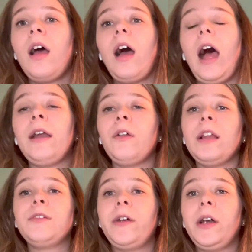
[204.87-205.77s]
I know
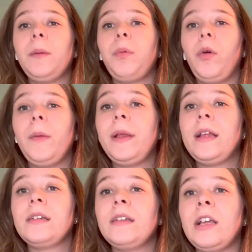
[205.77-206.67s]
that's very important
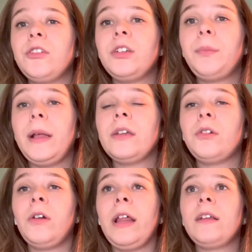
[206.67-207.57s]
because attention spans
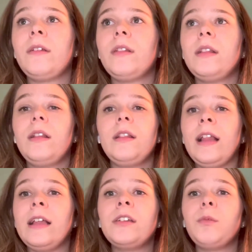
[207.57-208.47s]
are like
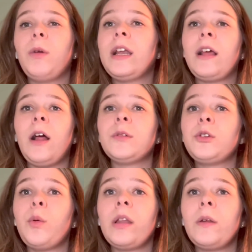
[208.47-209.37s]
this when it comes
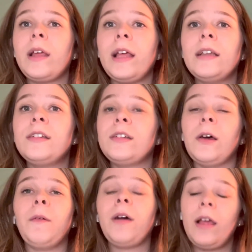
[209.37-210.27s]
to a little kid,
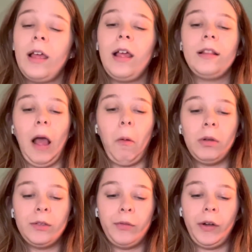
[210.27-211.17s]
so that
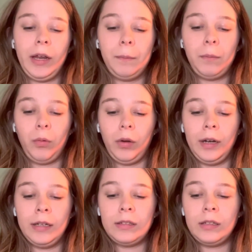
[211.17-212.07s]
was very
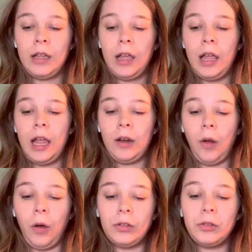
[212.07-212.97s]
important. It
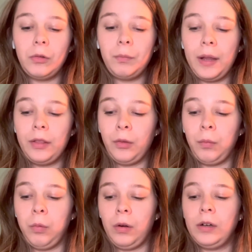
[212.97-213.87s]
also made the
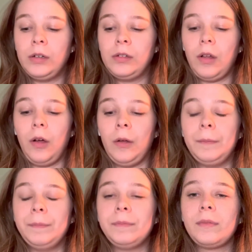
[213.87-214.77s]
words
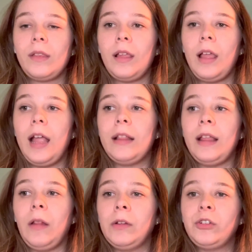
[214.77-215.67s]
in
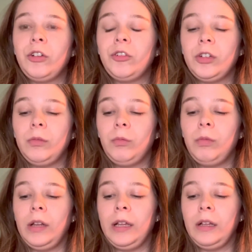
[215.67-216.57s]
the illustration
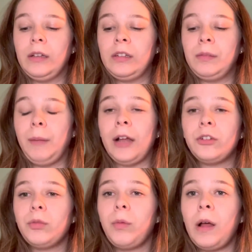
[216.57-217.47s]
really
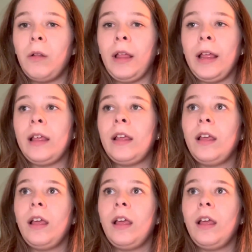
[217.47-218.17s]
smash well. Like